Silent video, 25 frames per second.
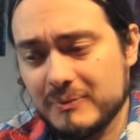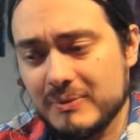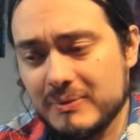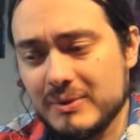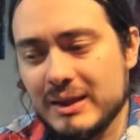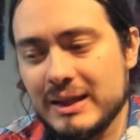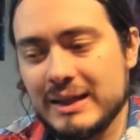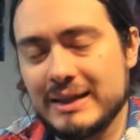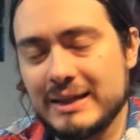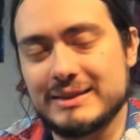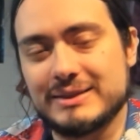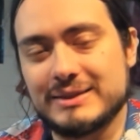
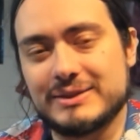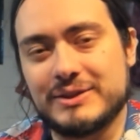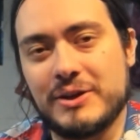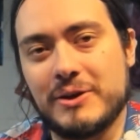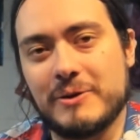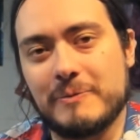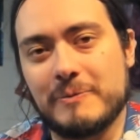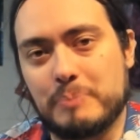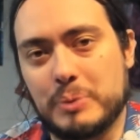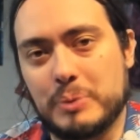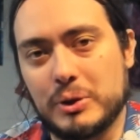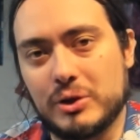is the
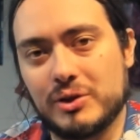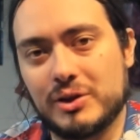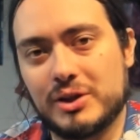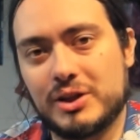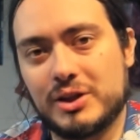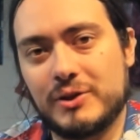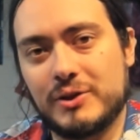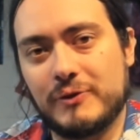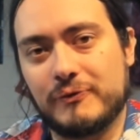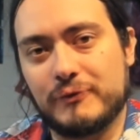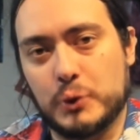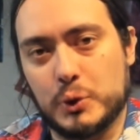ability
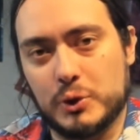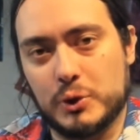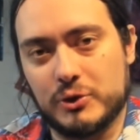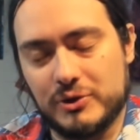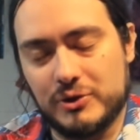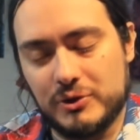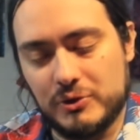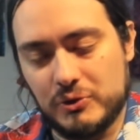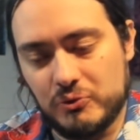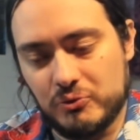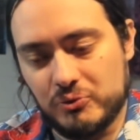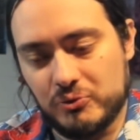for
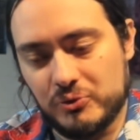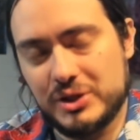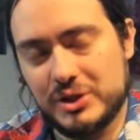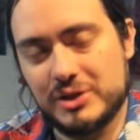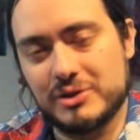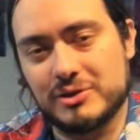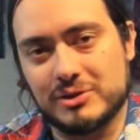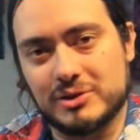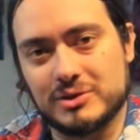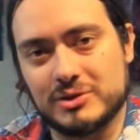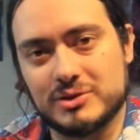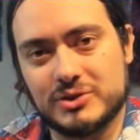the
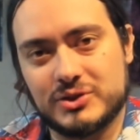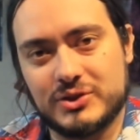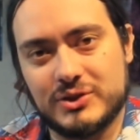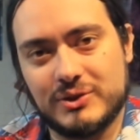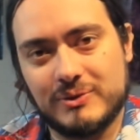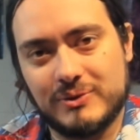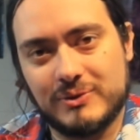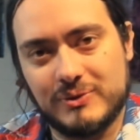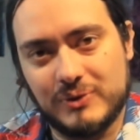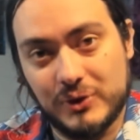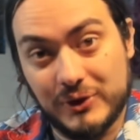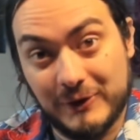readers,
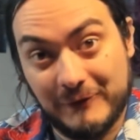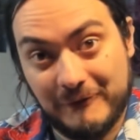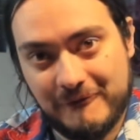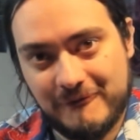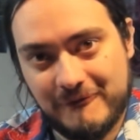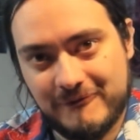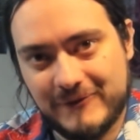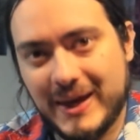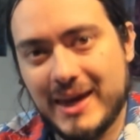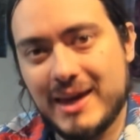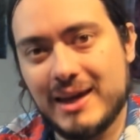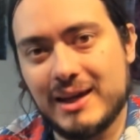the
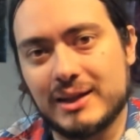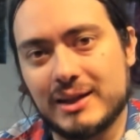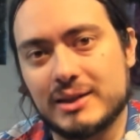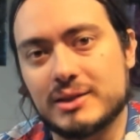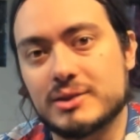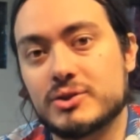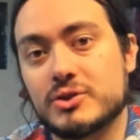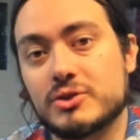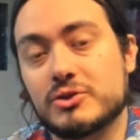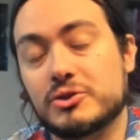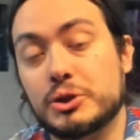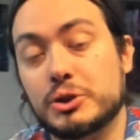fans,
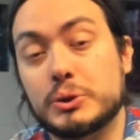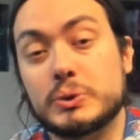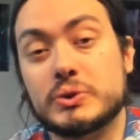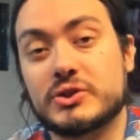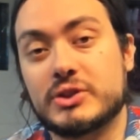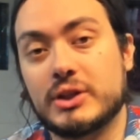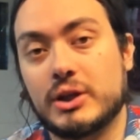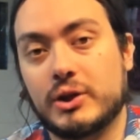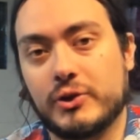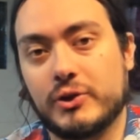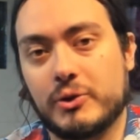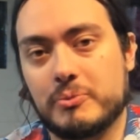to
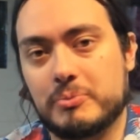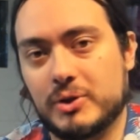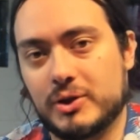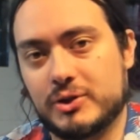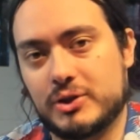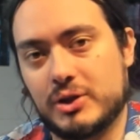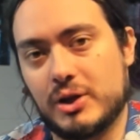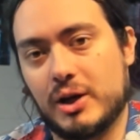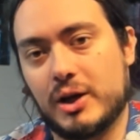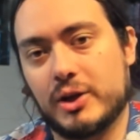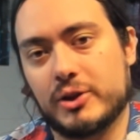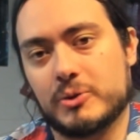sell the book to
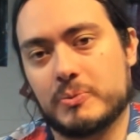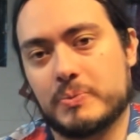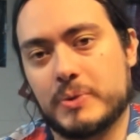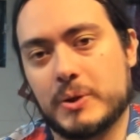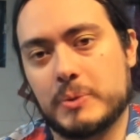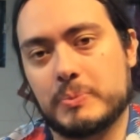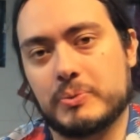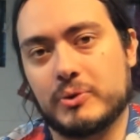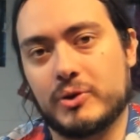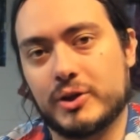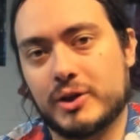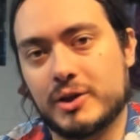other
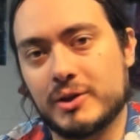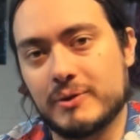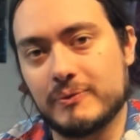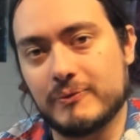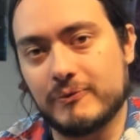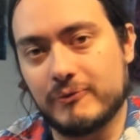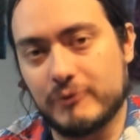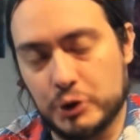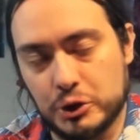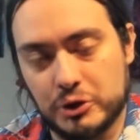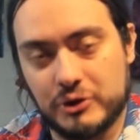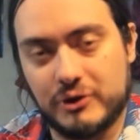people and
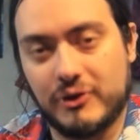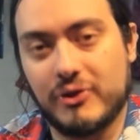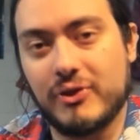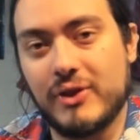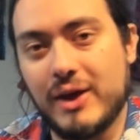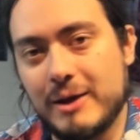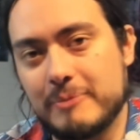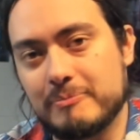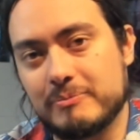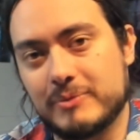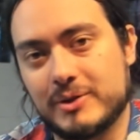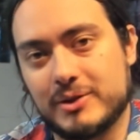convert
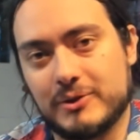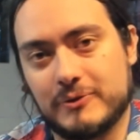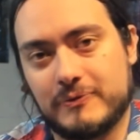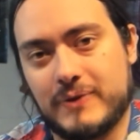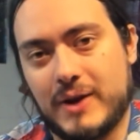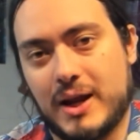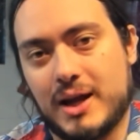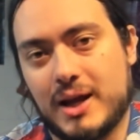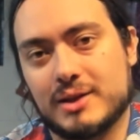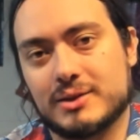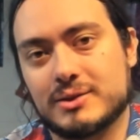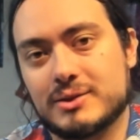them to
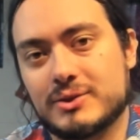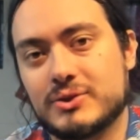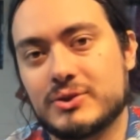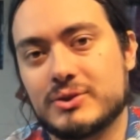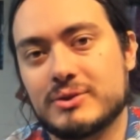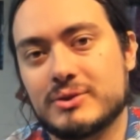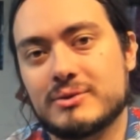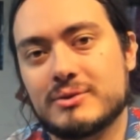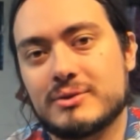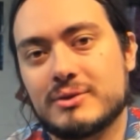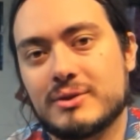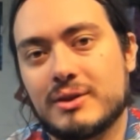fans.
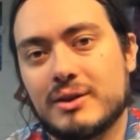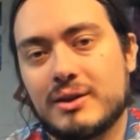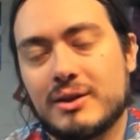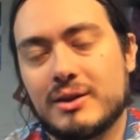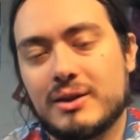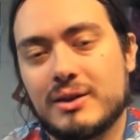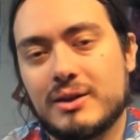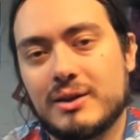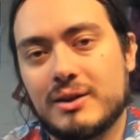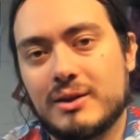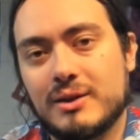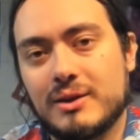
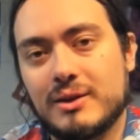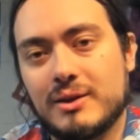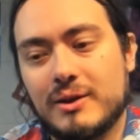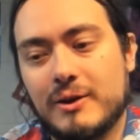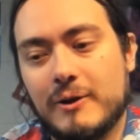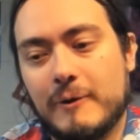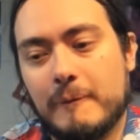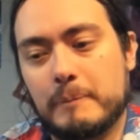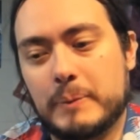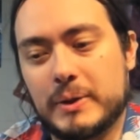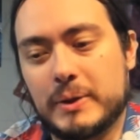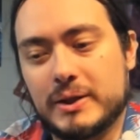
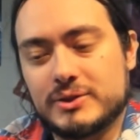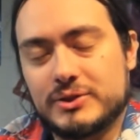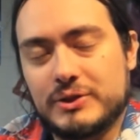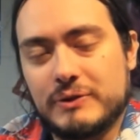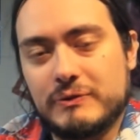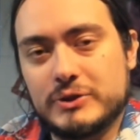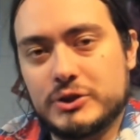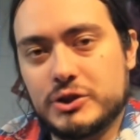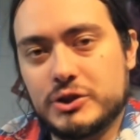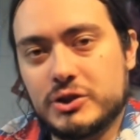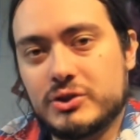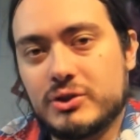Because if you
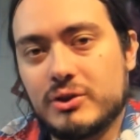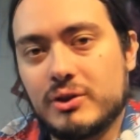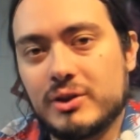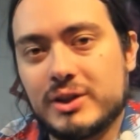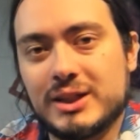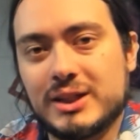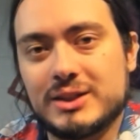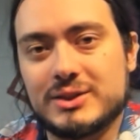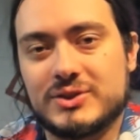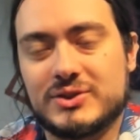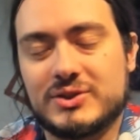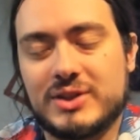just look at
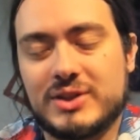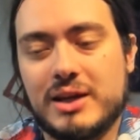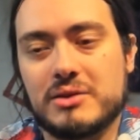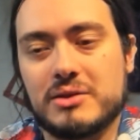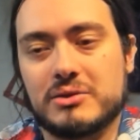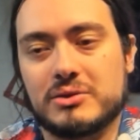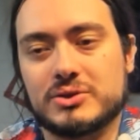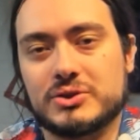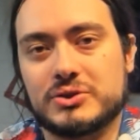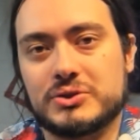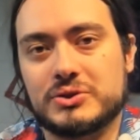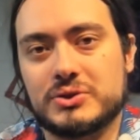
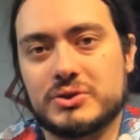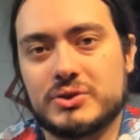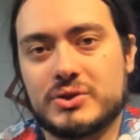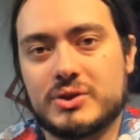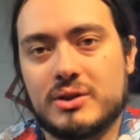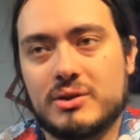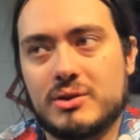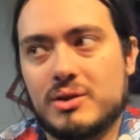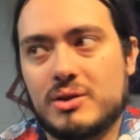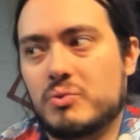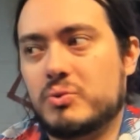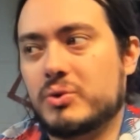sales, you just go,
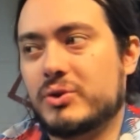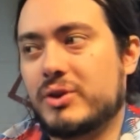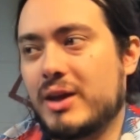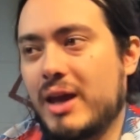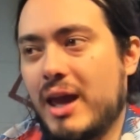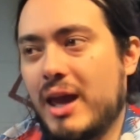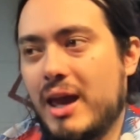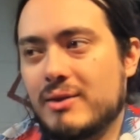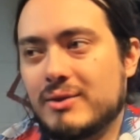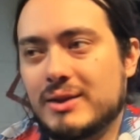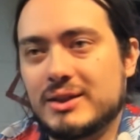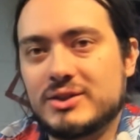oh, well,
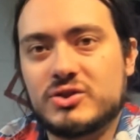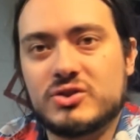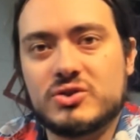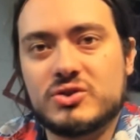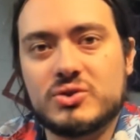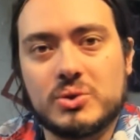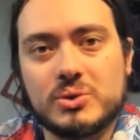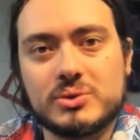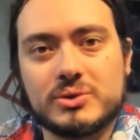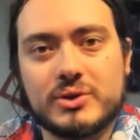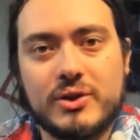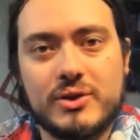they
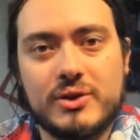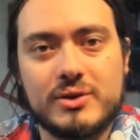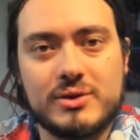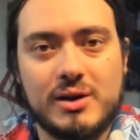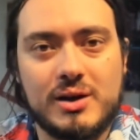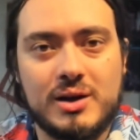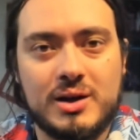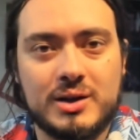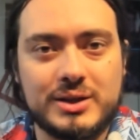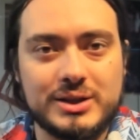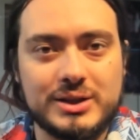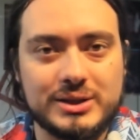sold to their
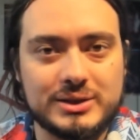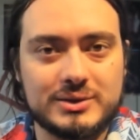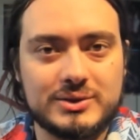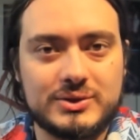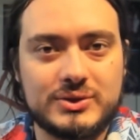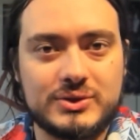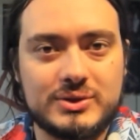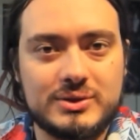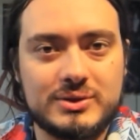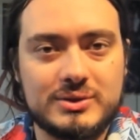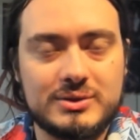audience,